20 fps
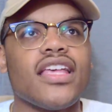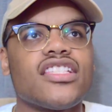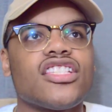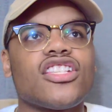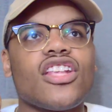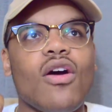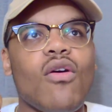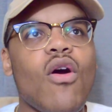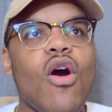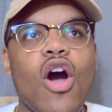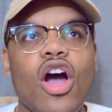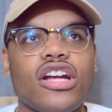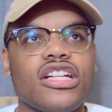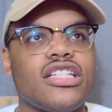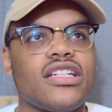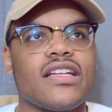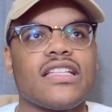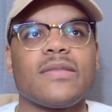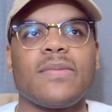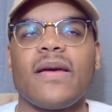It's so hard
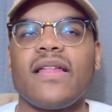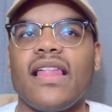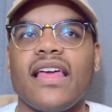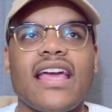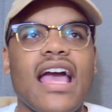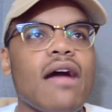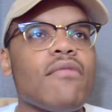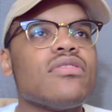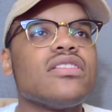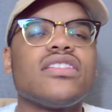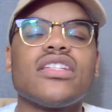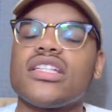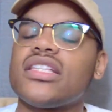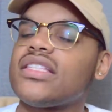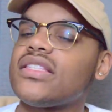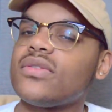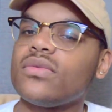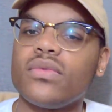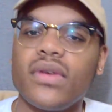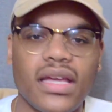to explain. Like, I was
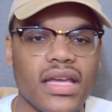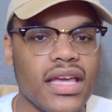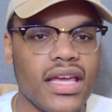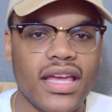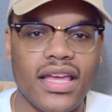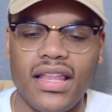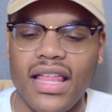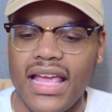just swinging.